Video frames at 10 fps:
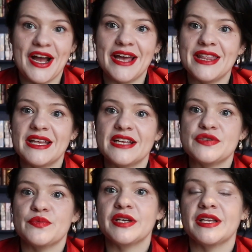I think
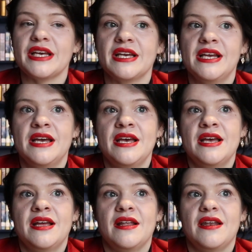it's really
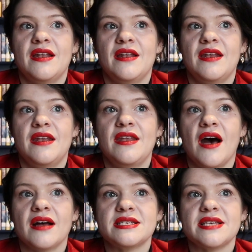
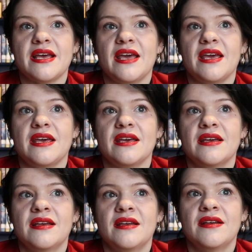not a
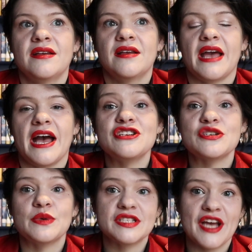
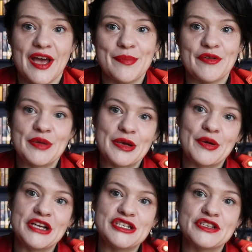casual type of peer
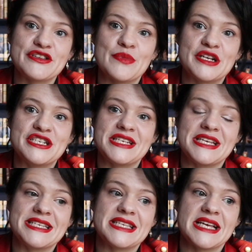pressure so much as it
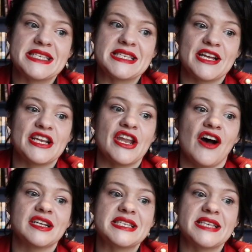is a sudden
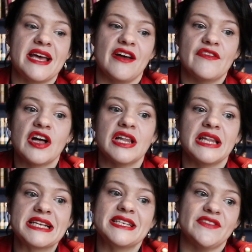onset of
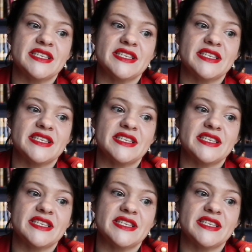collective